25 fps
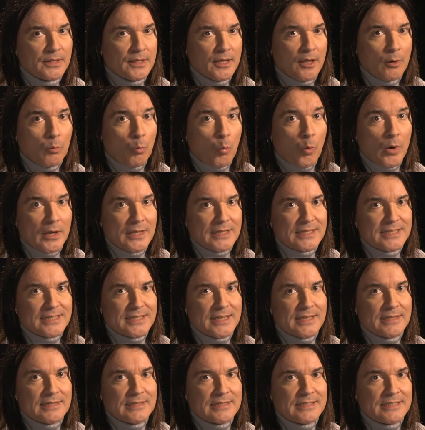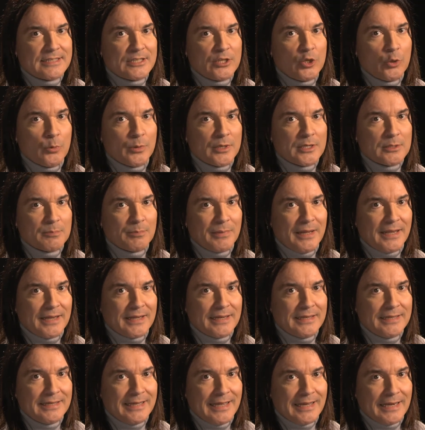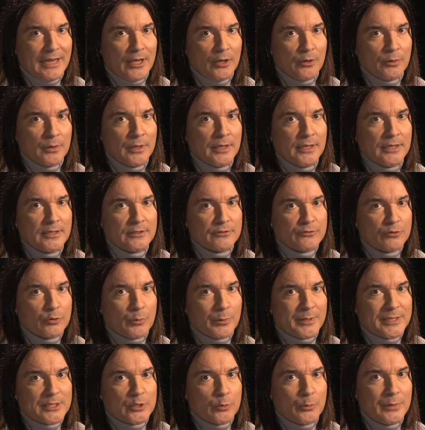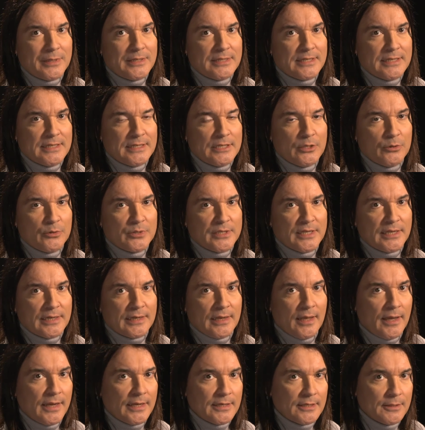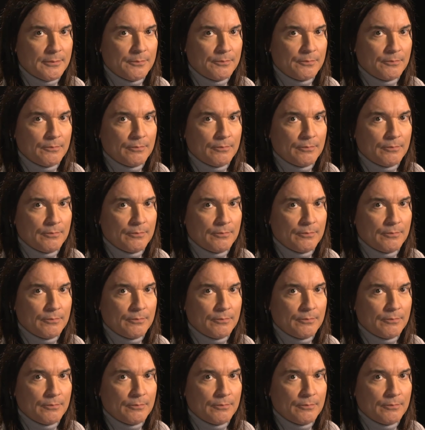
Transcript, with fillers: and white sun skewers black and yellow through a squint-inducing light.